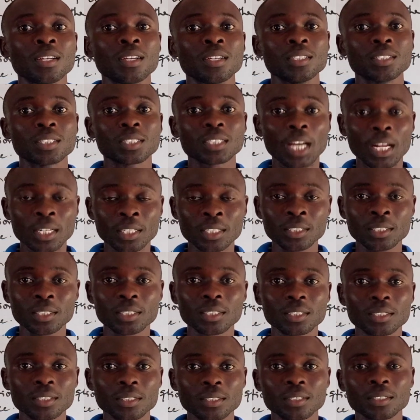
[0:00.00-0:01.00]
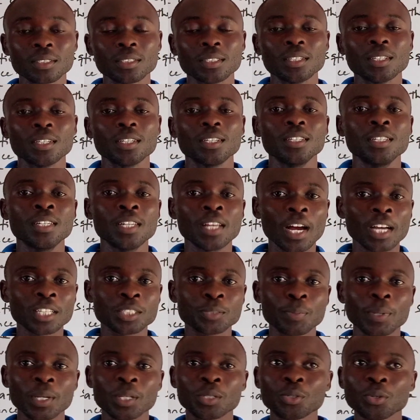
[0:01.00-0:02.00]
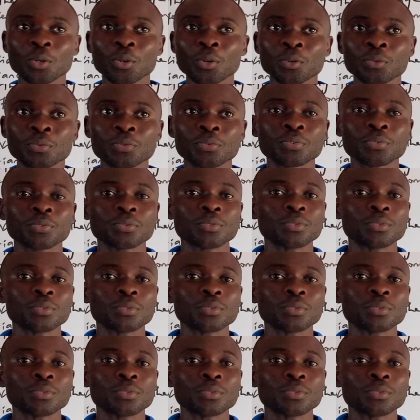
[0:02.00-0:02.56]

statistics, the aspect of